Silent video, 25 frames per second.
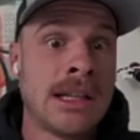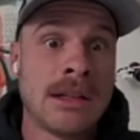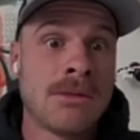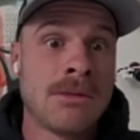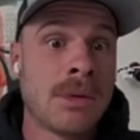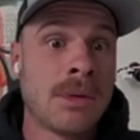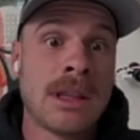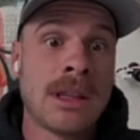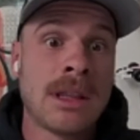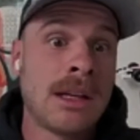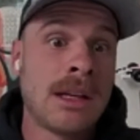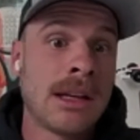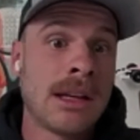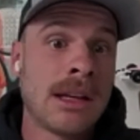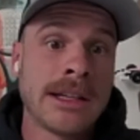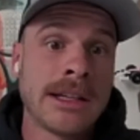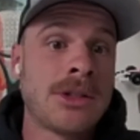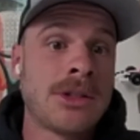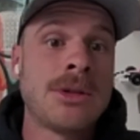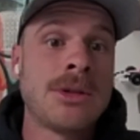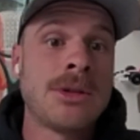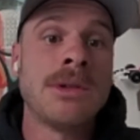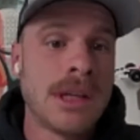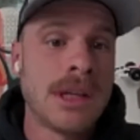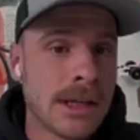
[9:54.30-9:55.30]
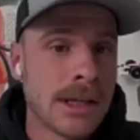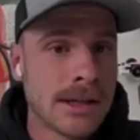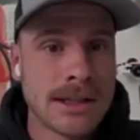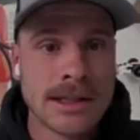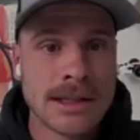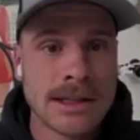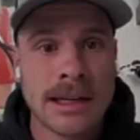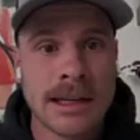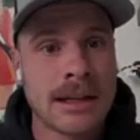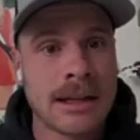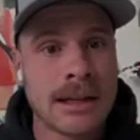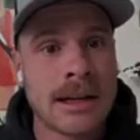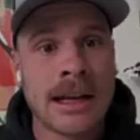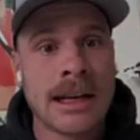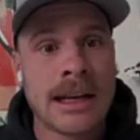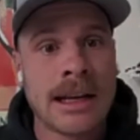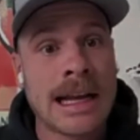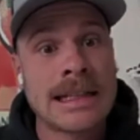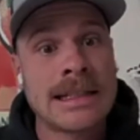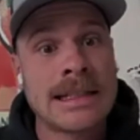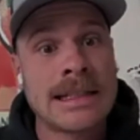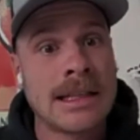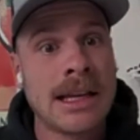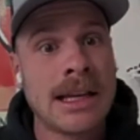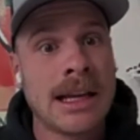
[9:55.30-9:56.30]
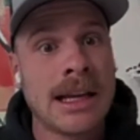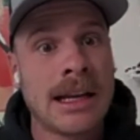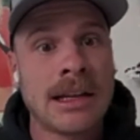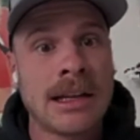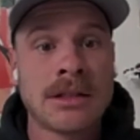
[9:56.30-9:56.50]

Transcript: within like 2 years, and that's it.